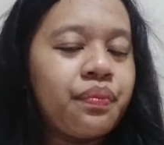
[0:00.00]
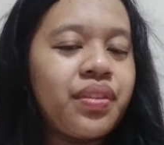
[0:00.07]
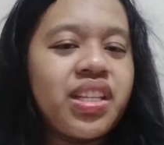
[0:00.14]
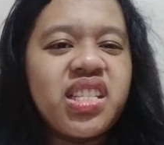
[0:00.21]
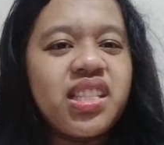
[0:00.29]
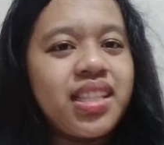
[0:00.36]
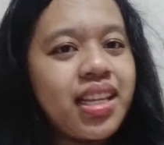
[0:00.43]

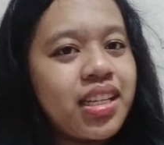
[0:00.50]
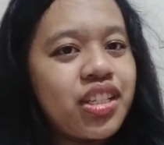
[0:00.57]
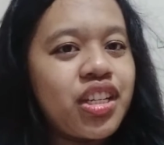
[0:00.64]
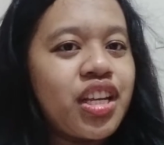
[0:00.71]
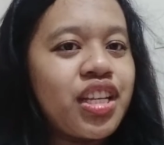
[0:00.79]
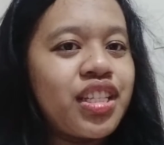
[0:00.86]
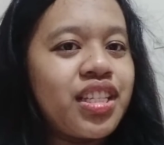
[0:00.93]
These
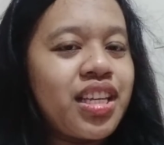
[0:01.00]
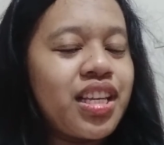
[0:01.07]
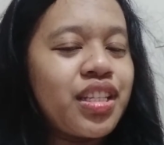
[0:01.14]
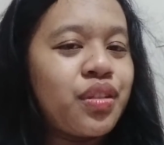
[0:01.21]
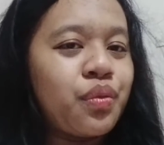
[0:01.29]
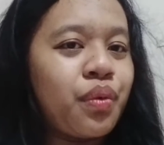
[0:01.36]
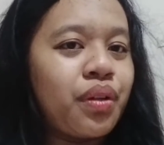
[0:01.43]
stages
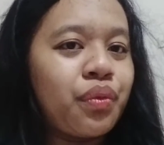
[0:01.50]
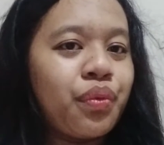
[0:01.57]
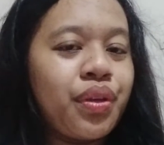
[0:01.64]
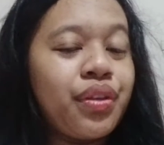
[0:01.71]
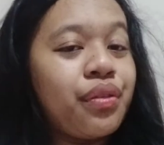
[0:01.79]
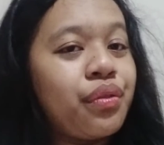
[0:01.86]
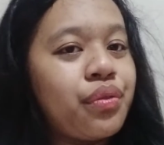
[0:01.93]
is what we
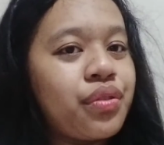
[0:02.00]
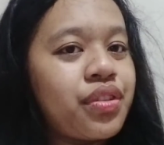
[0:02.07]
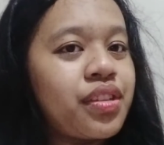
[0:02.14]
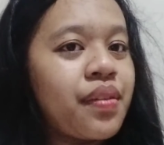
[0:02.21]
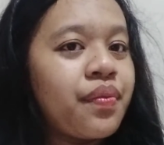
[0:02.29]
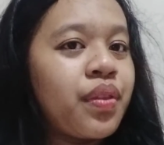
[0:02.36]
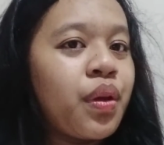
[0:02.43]
use